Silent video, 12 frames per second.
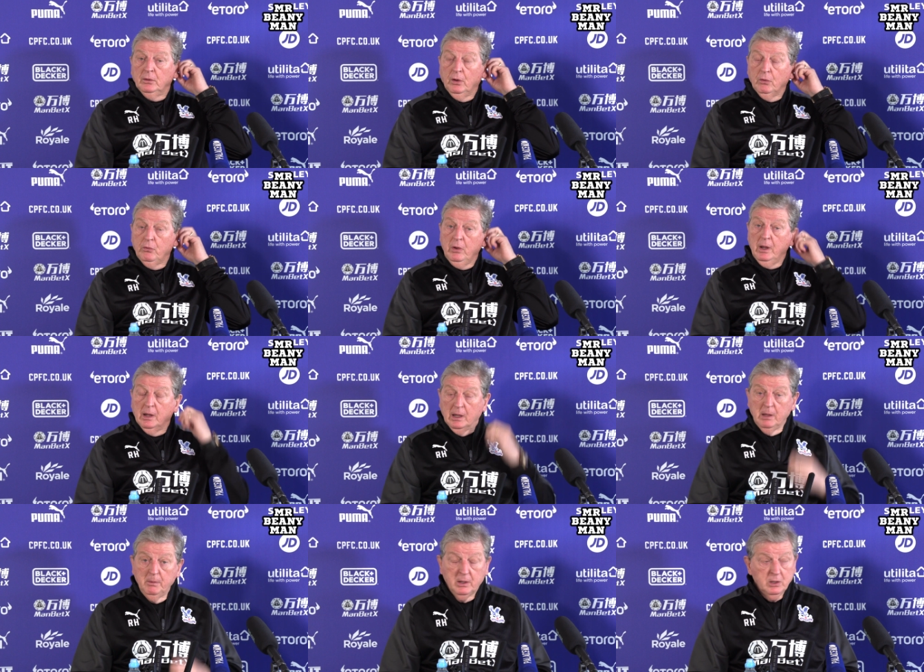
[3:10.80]
Not
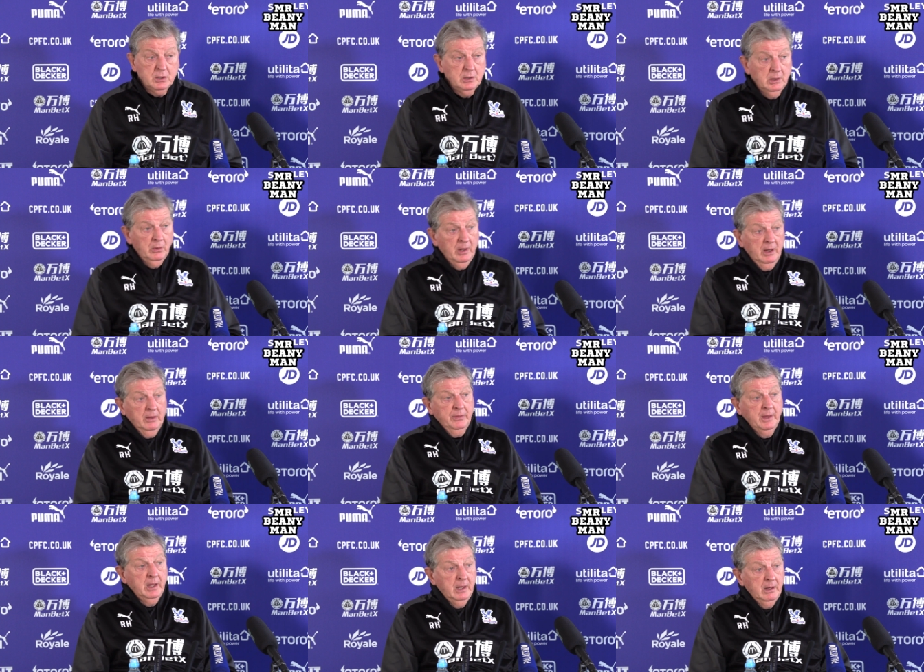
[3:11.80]
really, because you know our
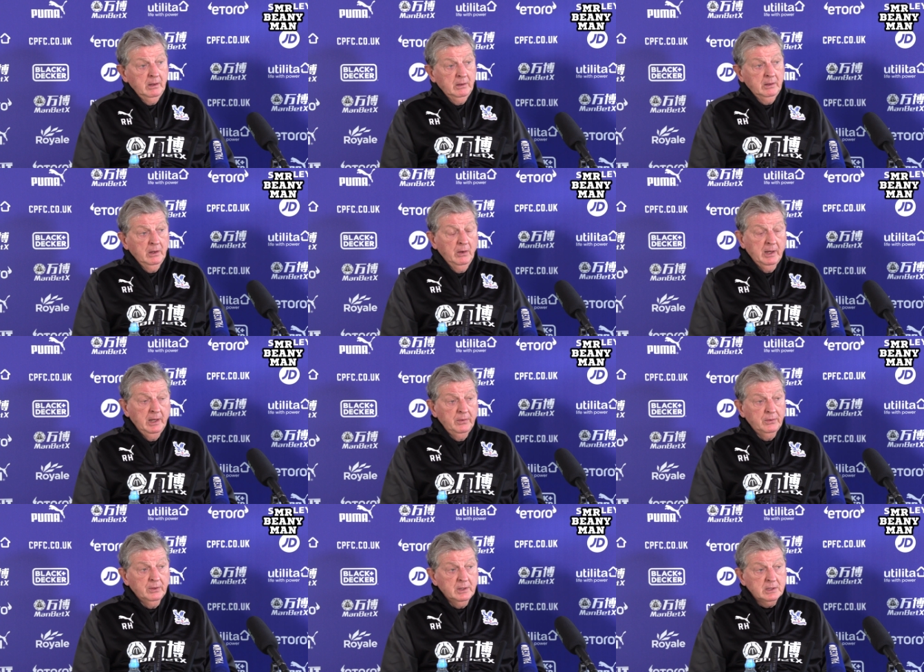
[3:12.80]
thinking going
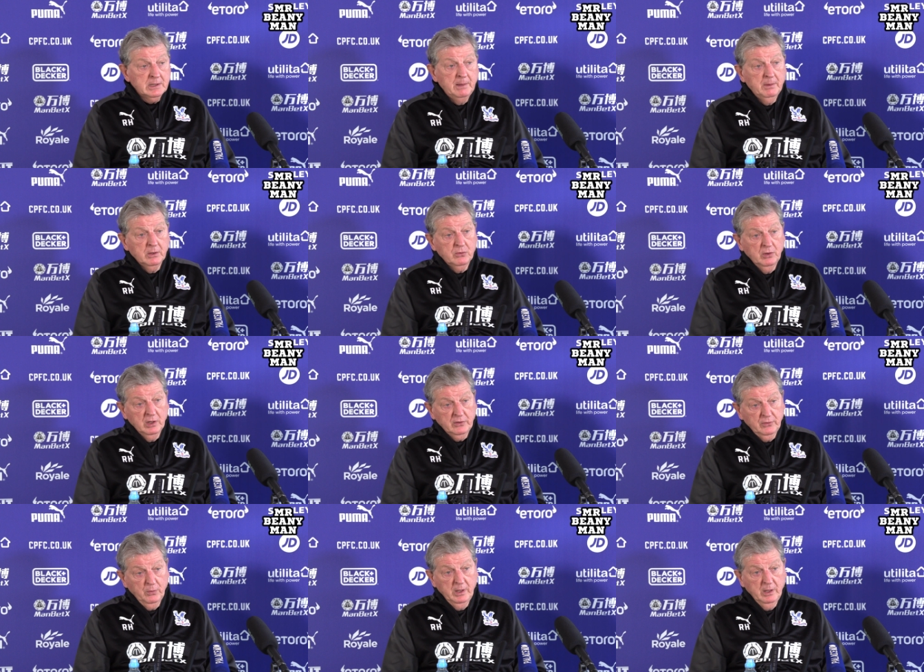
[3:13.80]
into the summer
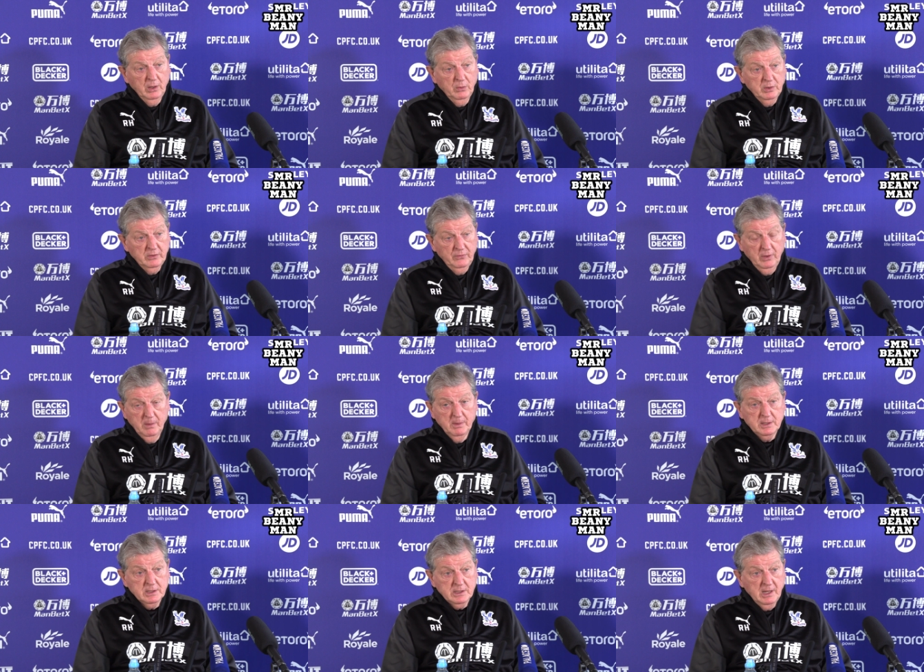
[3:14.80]
transfer window was very
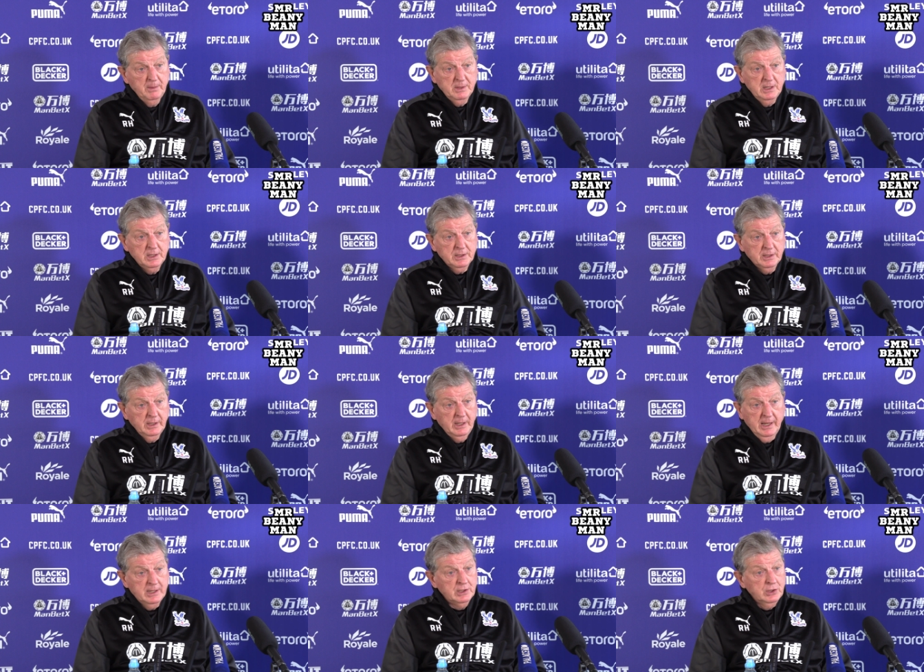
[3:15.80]
much the same as it is
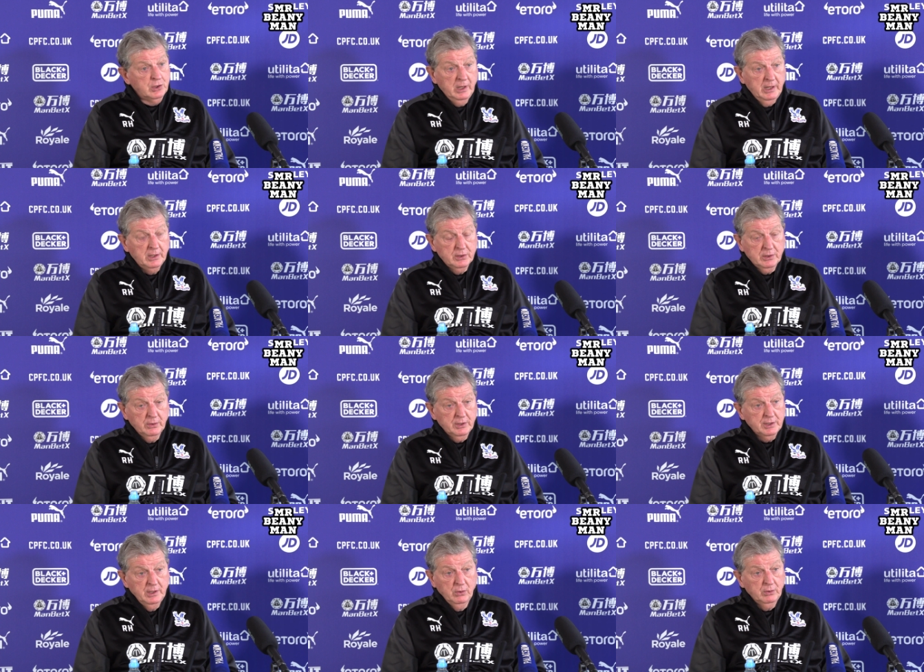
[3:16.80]
today. It hasn't changed, so
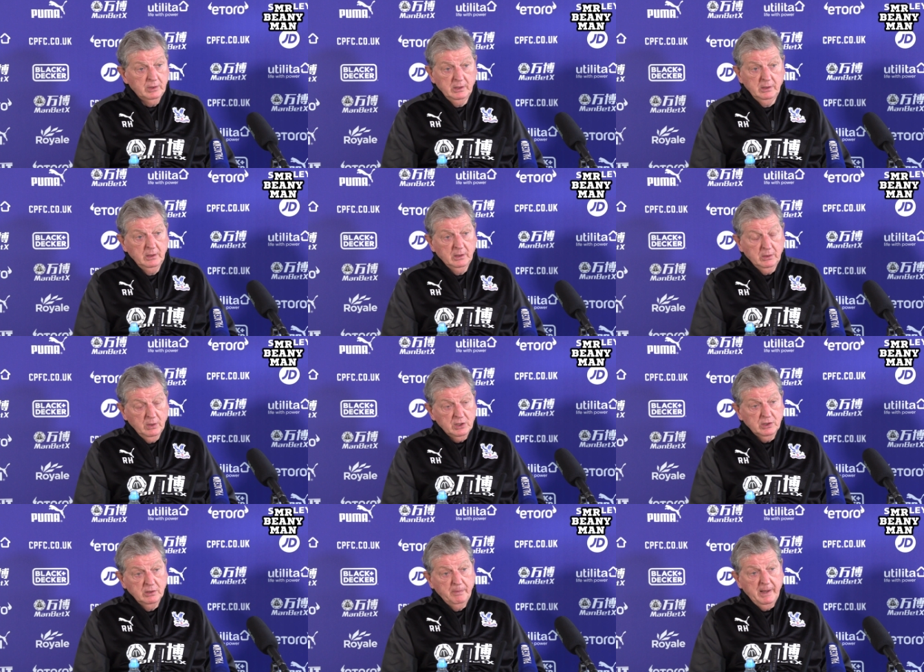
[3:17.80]
there's no
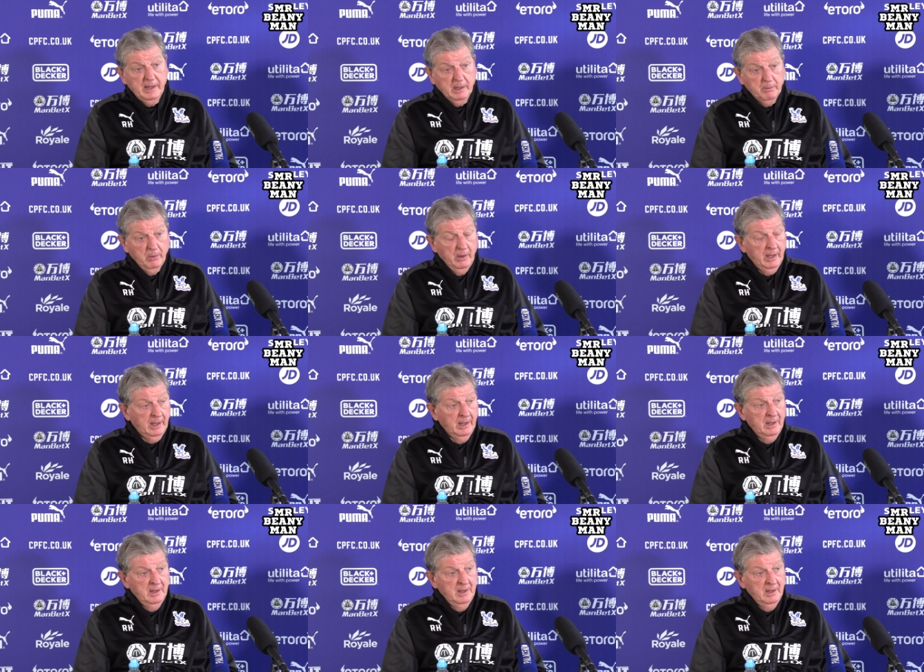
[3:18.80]
question of panic buying.